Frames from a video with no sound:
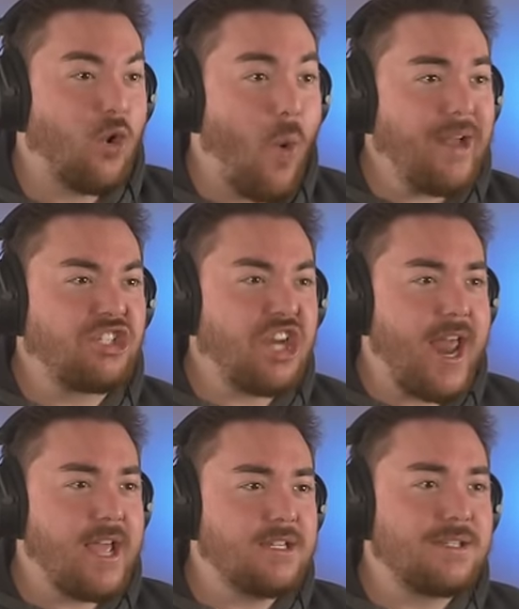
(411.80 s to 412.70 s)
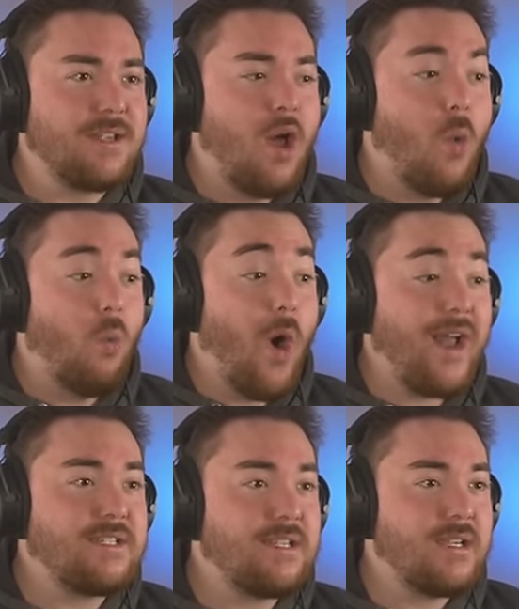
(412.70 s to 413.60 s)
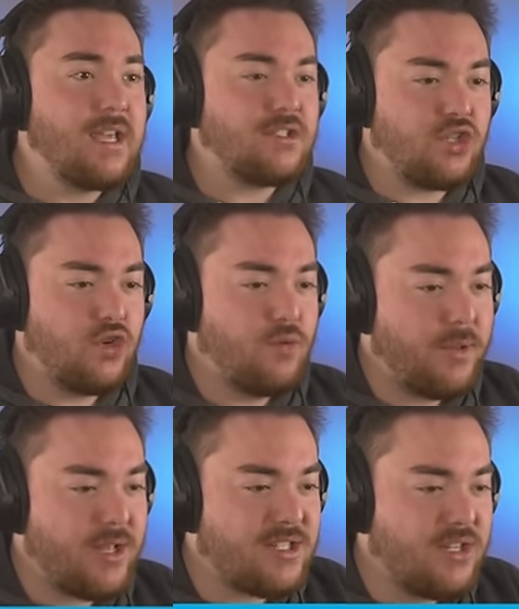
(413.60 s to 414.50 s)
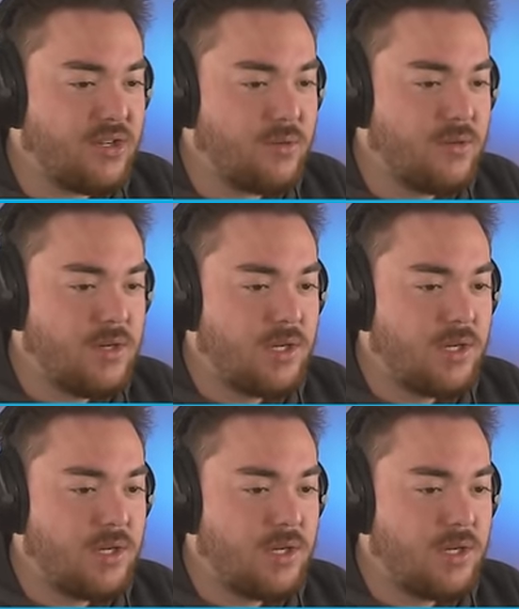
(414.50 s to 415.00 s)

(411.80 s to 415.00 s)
the question is, what is two plus two?